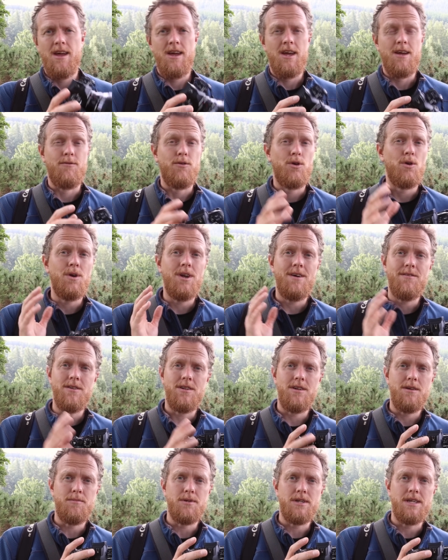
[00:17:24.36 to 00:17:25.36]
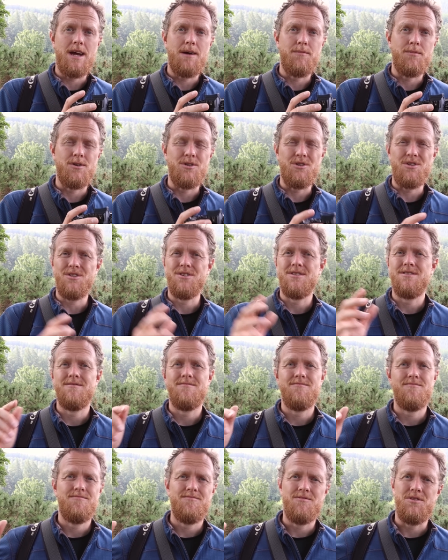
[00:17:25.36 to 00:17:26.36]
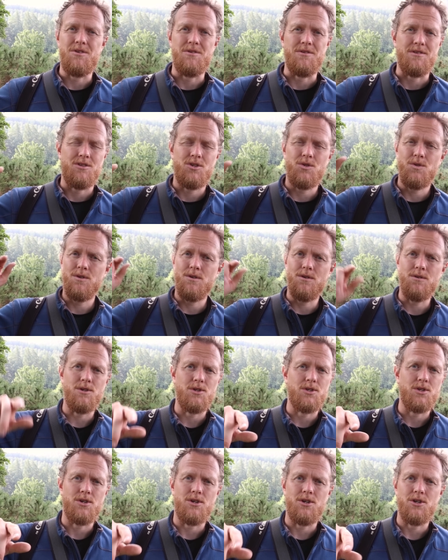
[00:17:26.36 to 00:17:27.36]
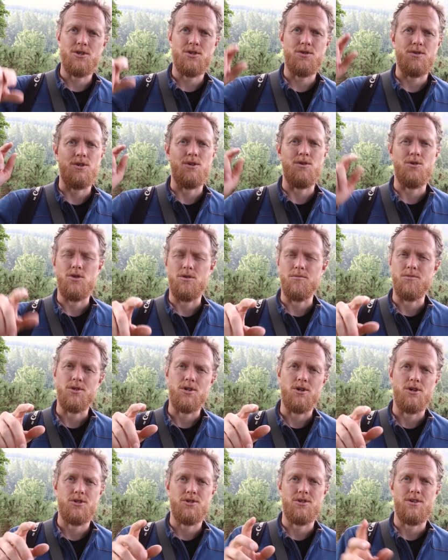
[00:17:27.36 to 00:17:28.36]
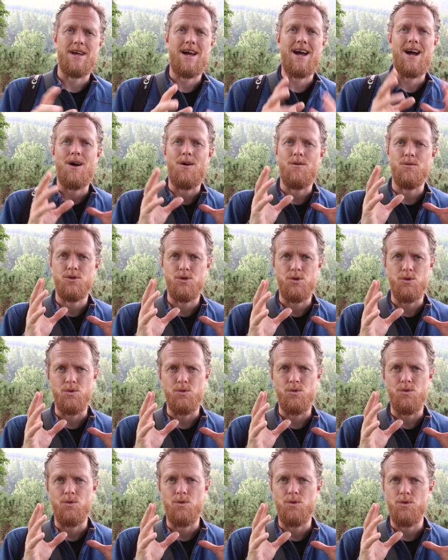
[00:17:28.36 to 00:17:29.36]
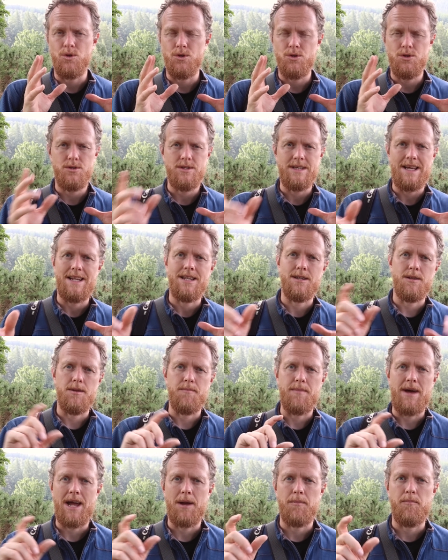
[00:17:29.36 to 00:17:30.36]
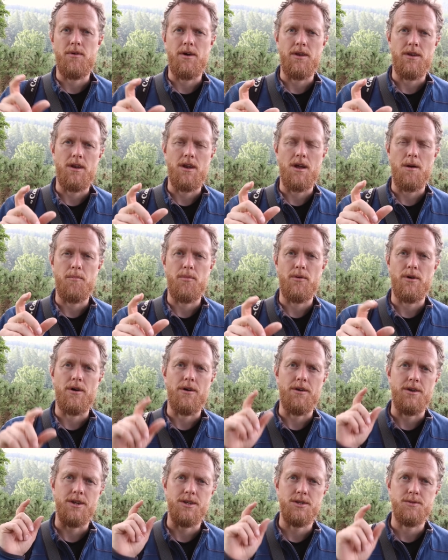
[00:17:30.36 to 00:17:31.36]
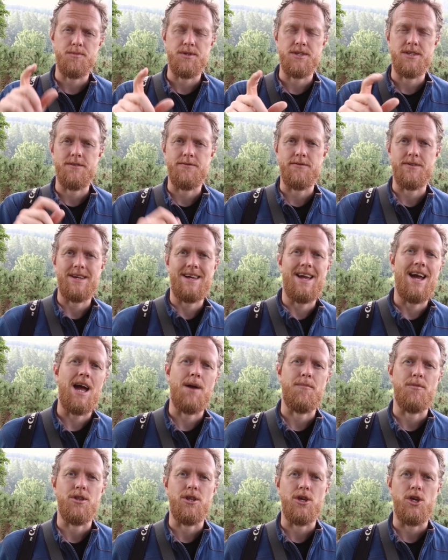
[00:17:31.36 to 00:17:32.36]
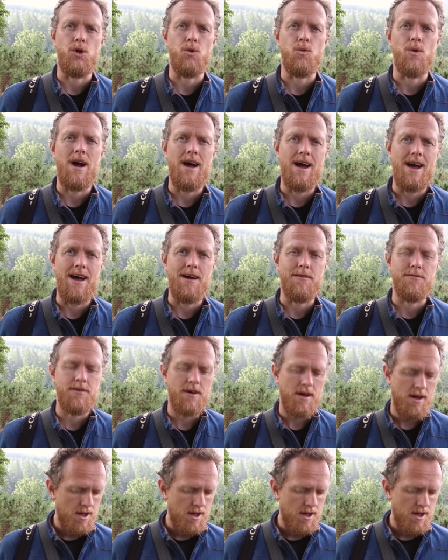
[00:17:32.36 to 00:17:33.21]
If you don't have an Olympus camera, just do a Google search or YouTube search on how to set the back button up on the specific camera that you have.